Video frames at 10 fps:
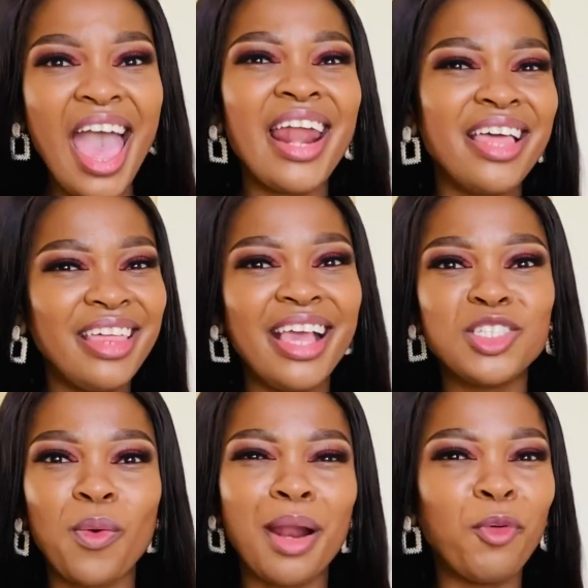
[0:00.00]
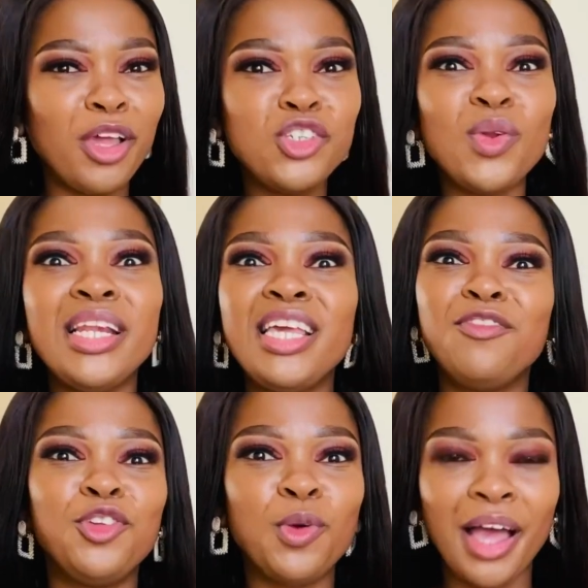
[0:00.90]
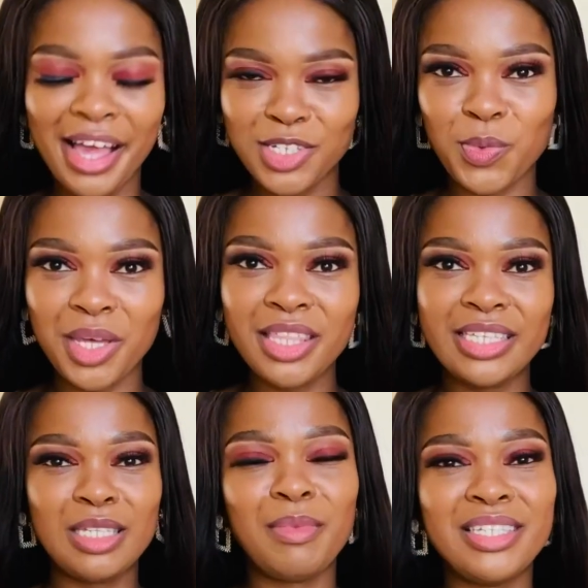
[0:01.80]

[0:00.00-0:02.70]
and I think it's what I'm going to leave you guys with